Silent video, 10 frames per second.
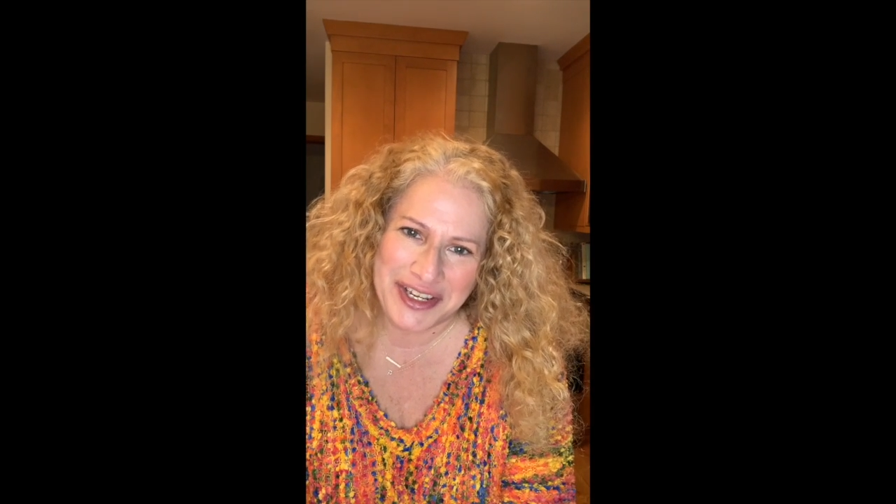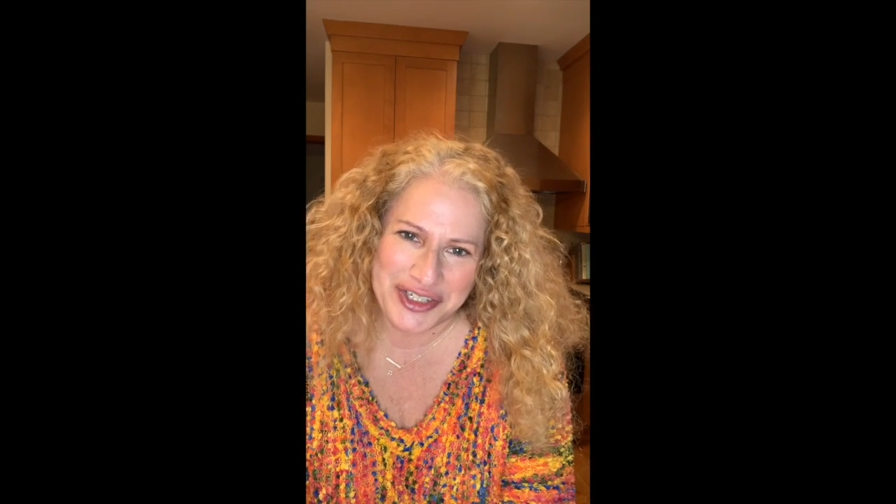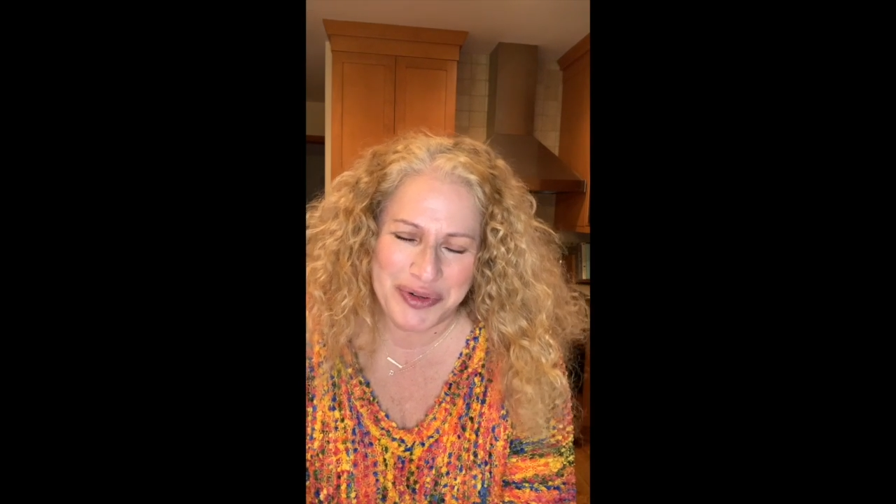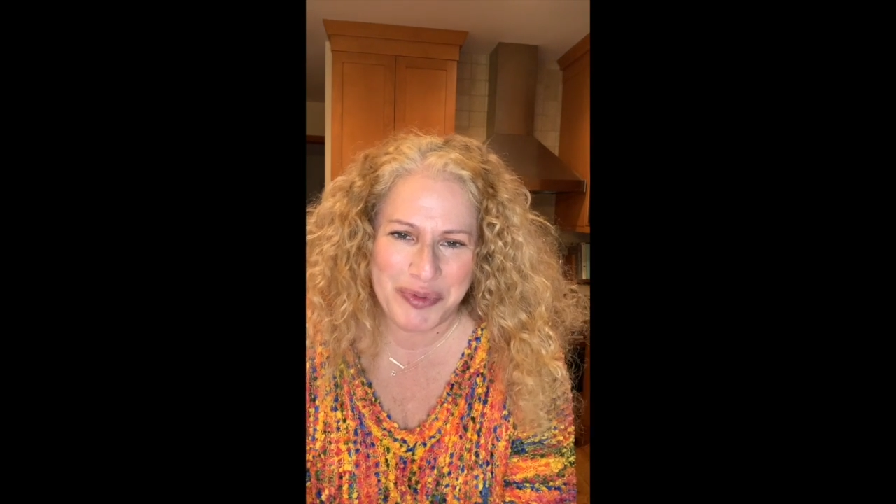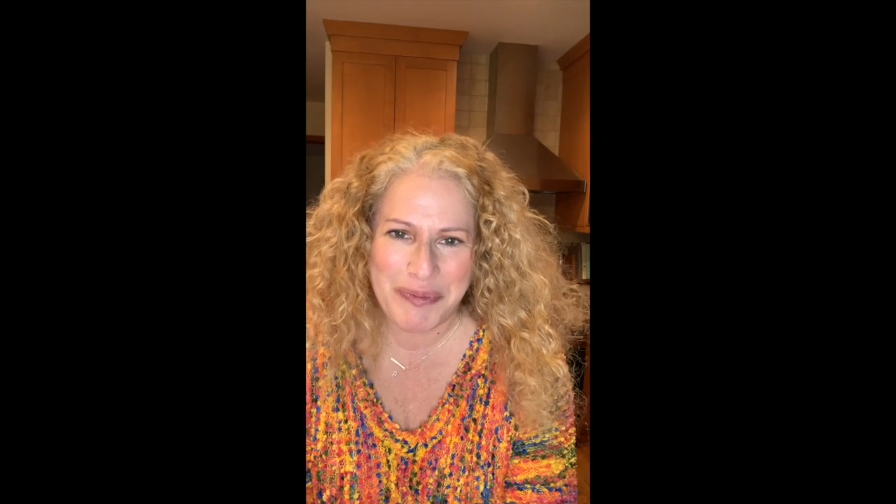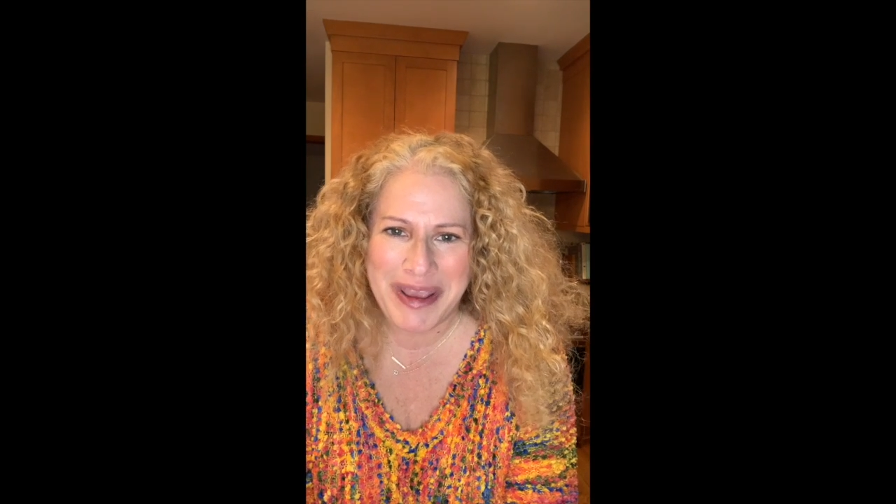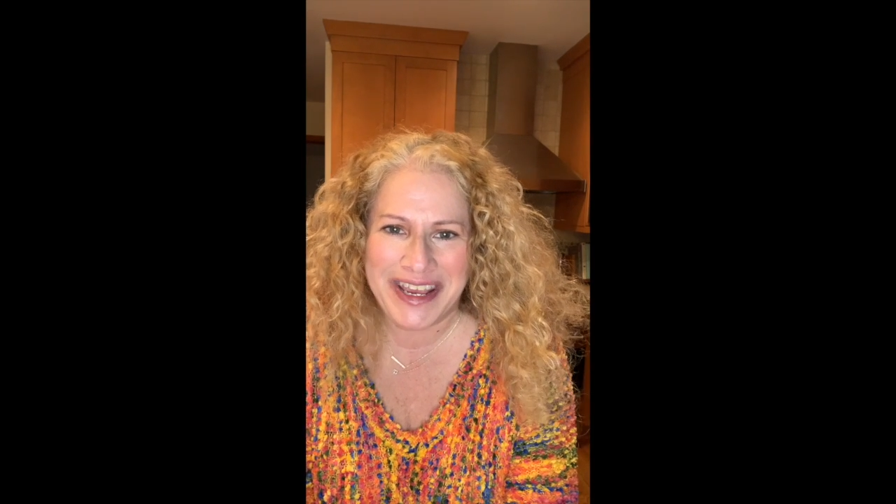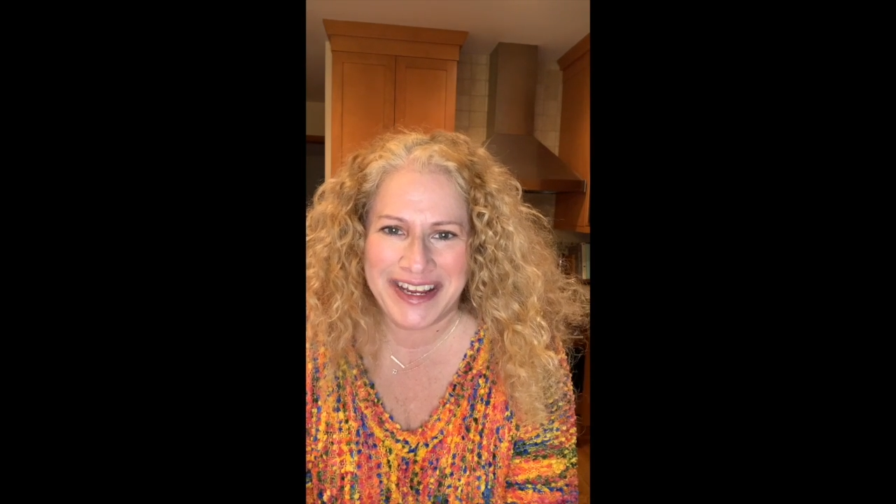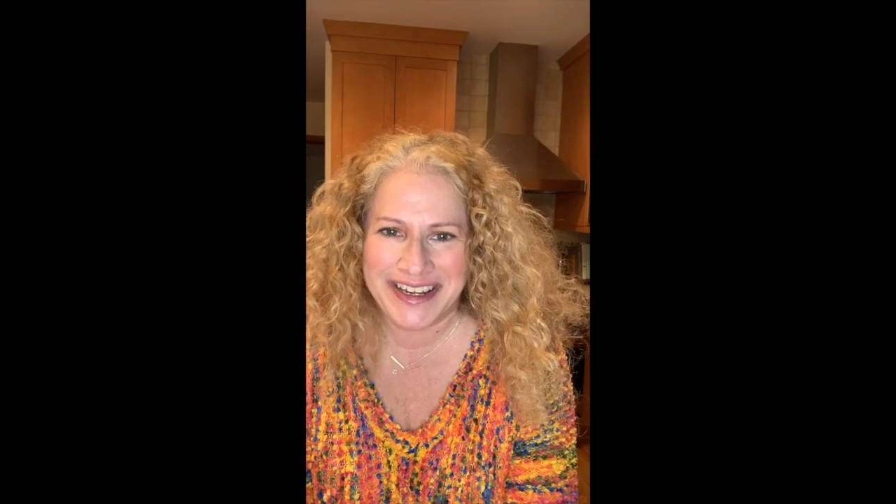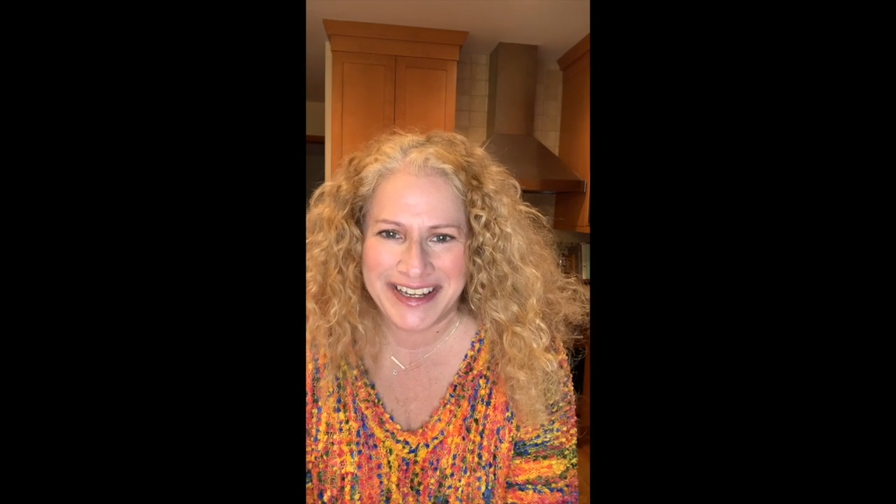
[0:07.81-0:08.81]
we're making
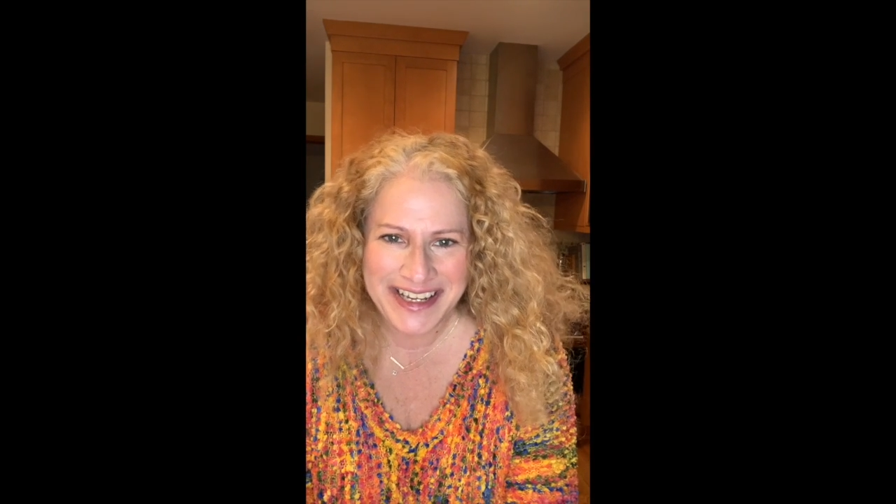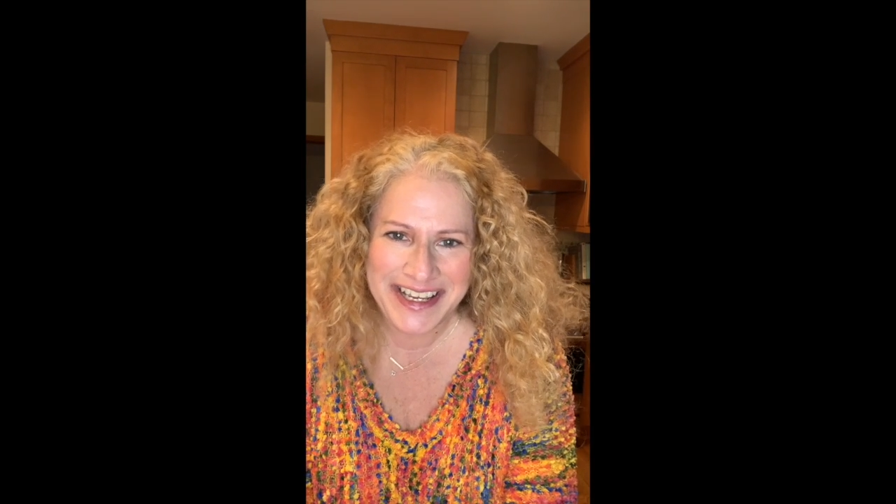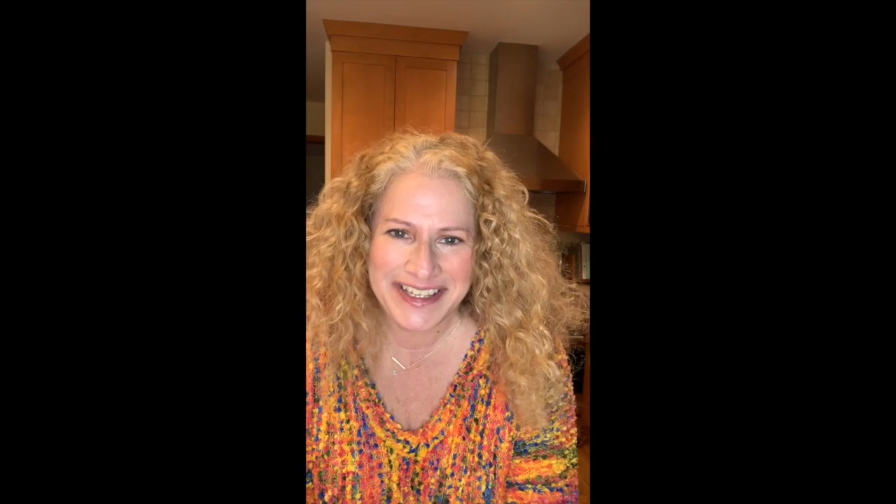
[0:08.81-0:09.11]
an easy